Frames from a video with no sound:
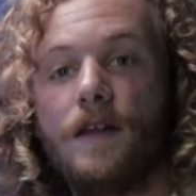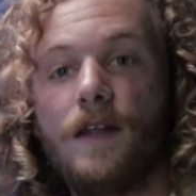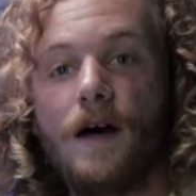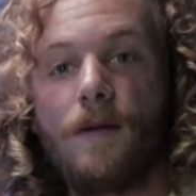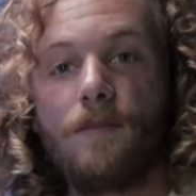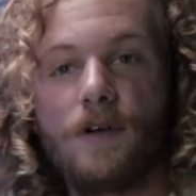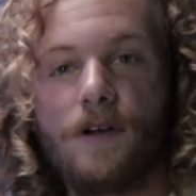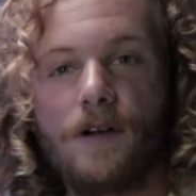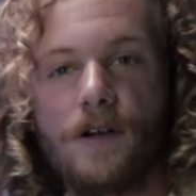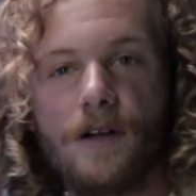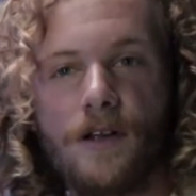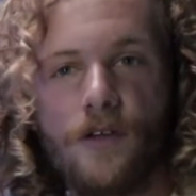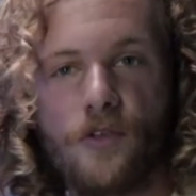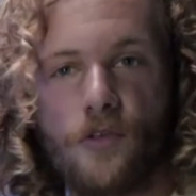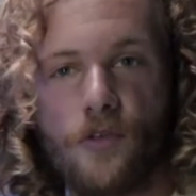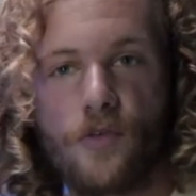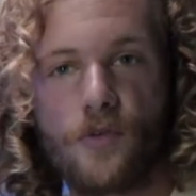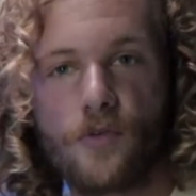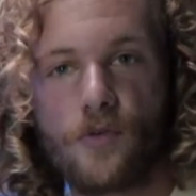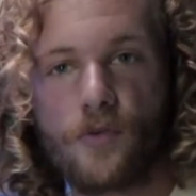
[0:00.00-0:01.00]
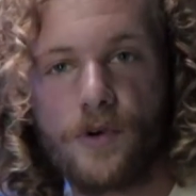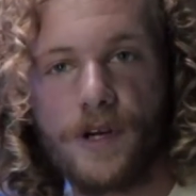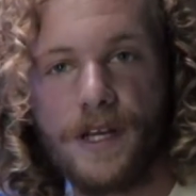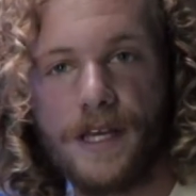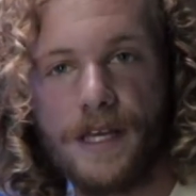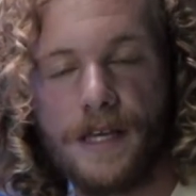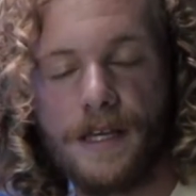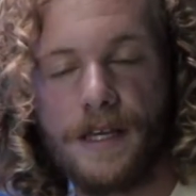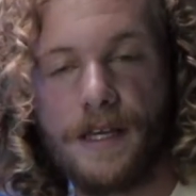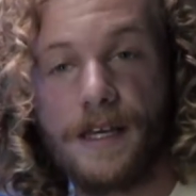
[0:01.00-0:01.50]
Number 3,
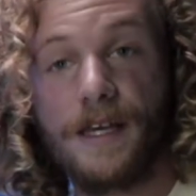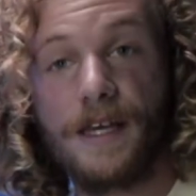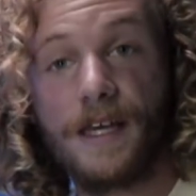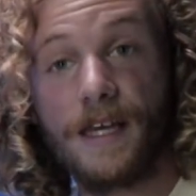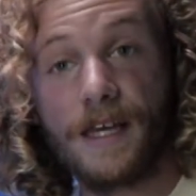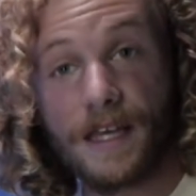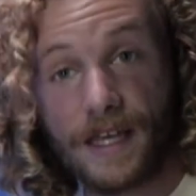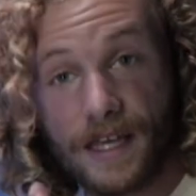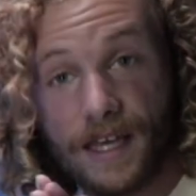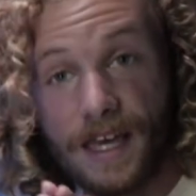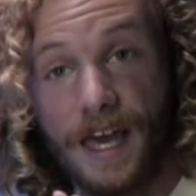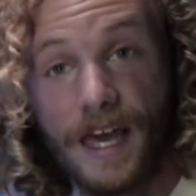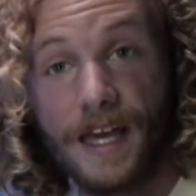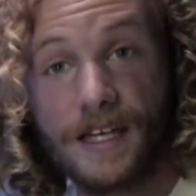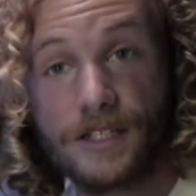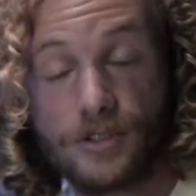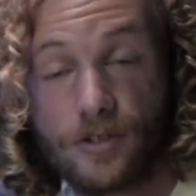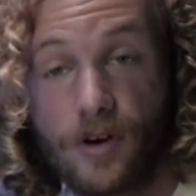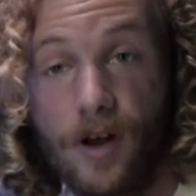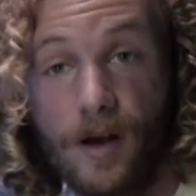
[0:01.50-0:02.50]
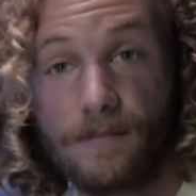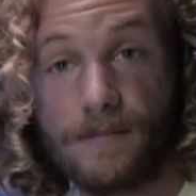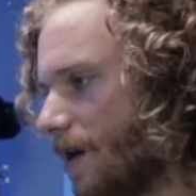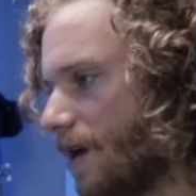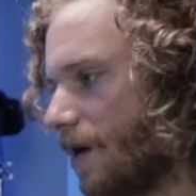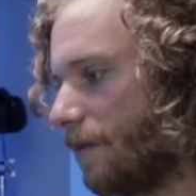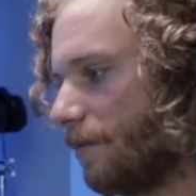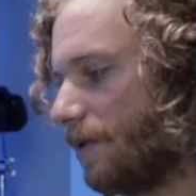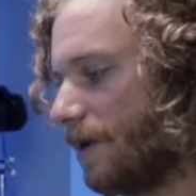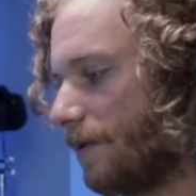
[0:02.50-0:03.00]
kick drum.
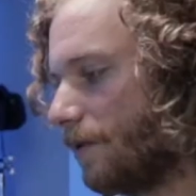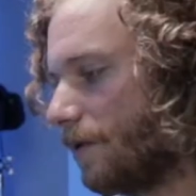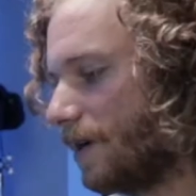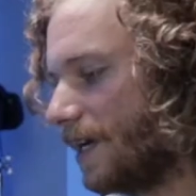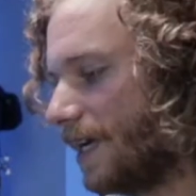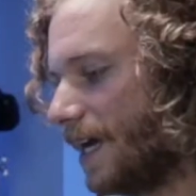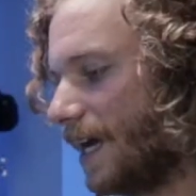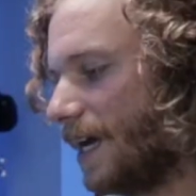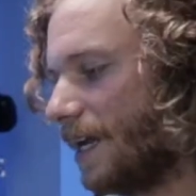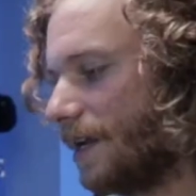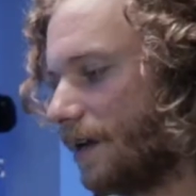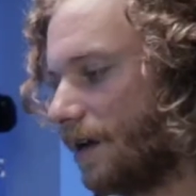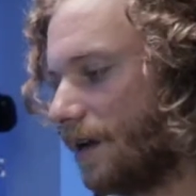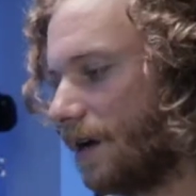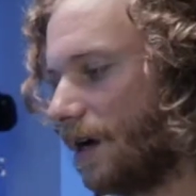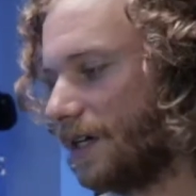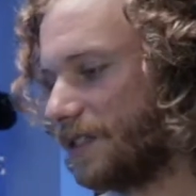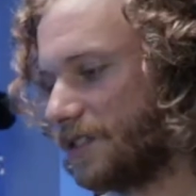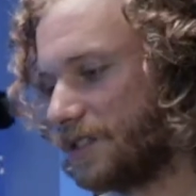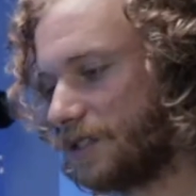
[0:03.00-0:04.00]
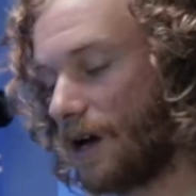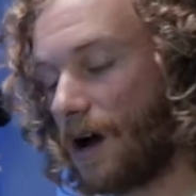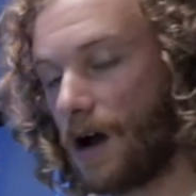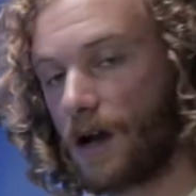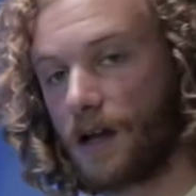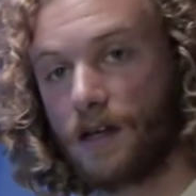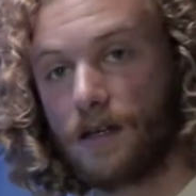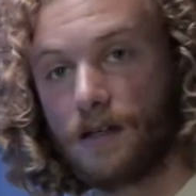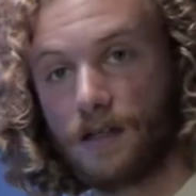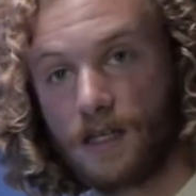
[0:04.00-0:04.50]
People get a
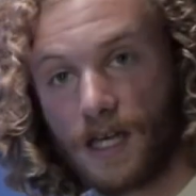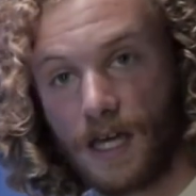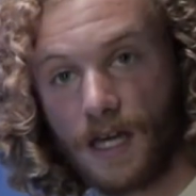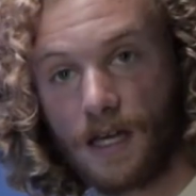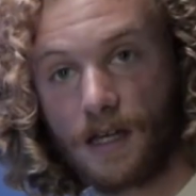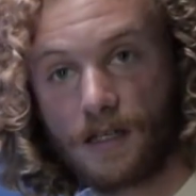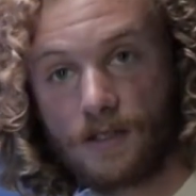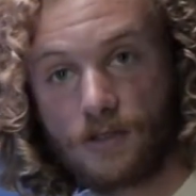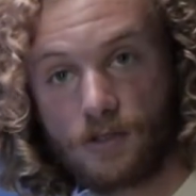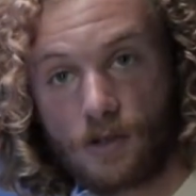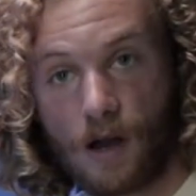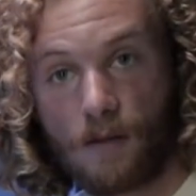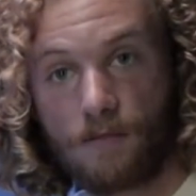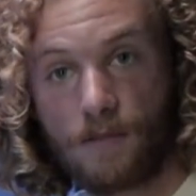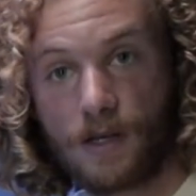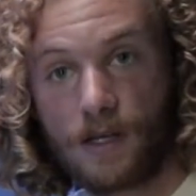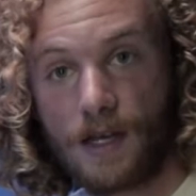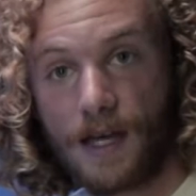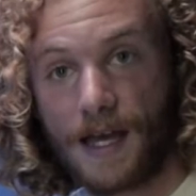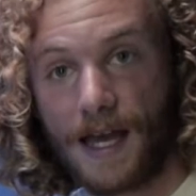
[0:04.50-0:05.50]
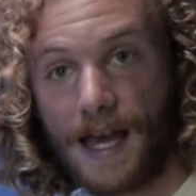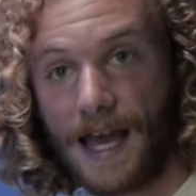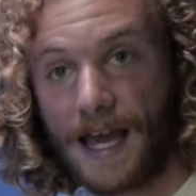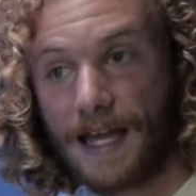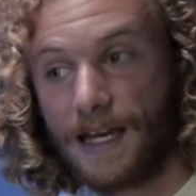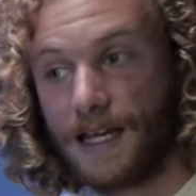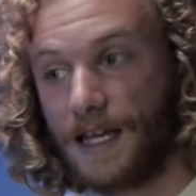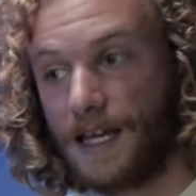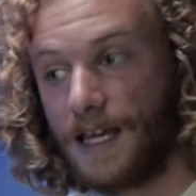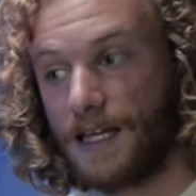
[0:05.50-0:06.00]
stock kick drum
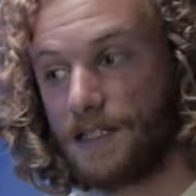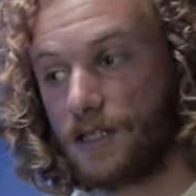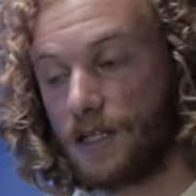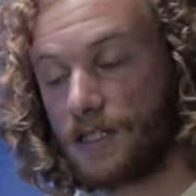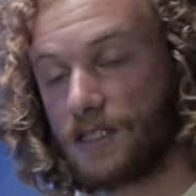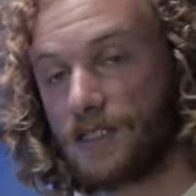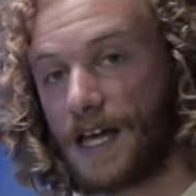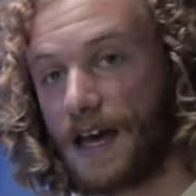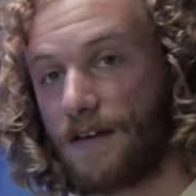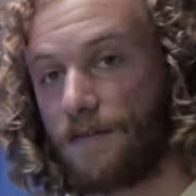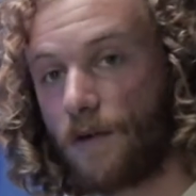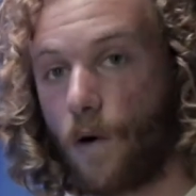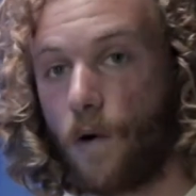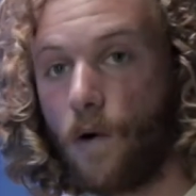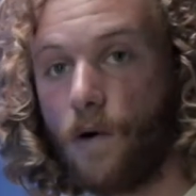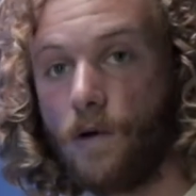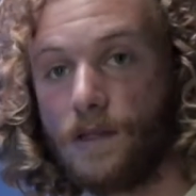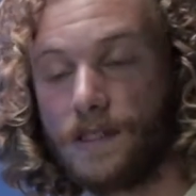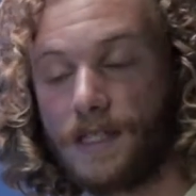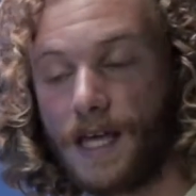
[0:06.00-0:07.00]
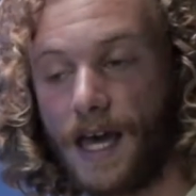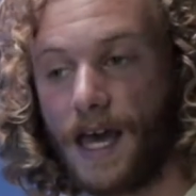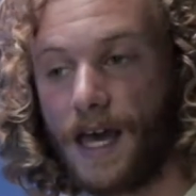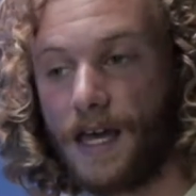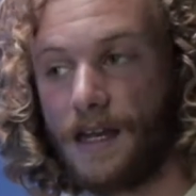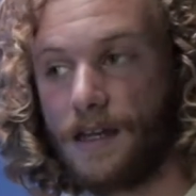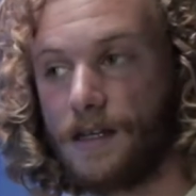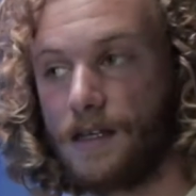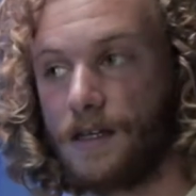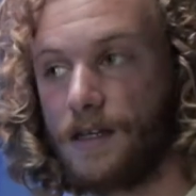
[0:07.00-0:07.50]
and it doesn't have a hole in the
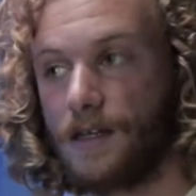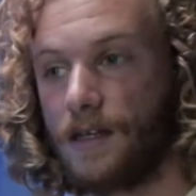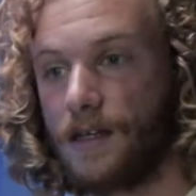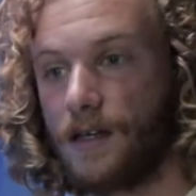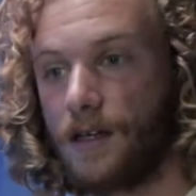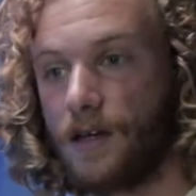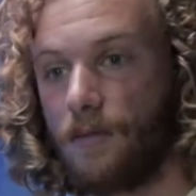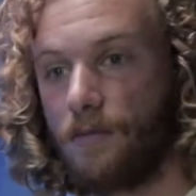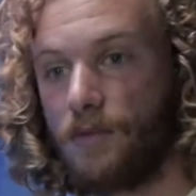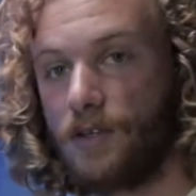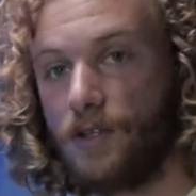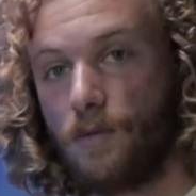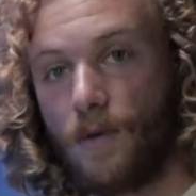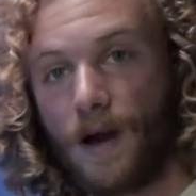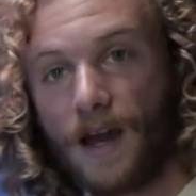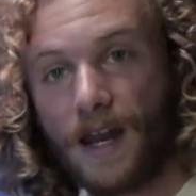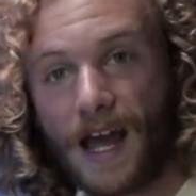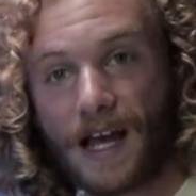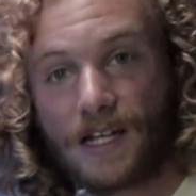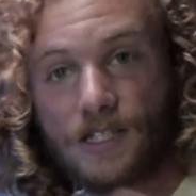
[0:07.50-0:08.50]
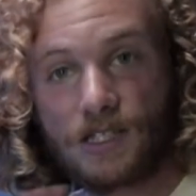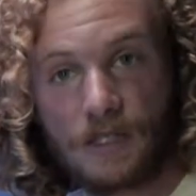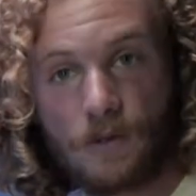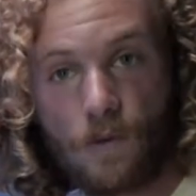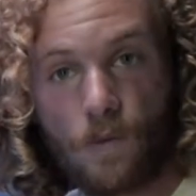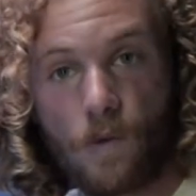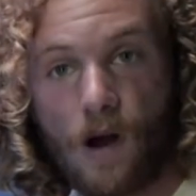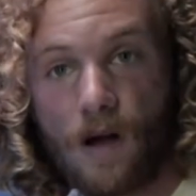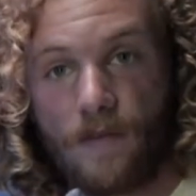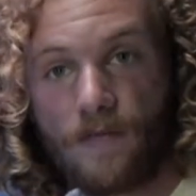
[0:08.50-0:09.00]
head, but you might actually
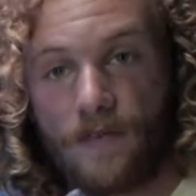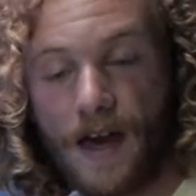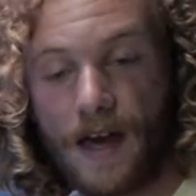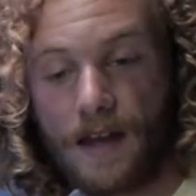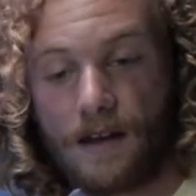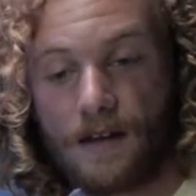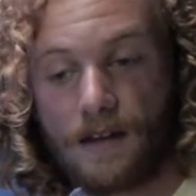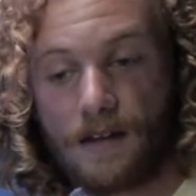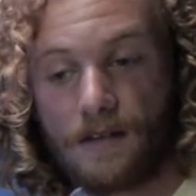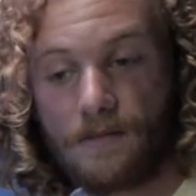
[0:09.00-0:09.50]
want that.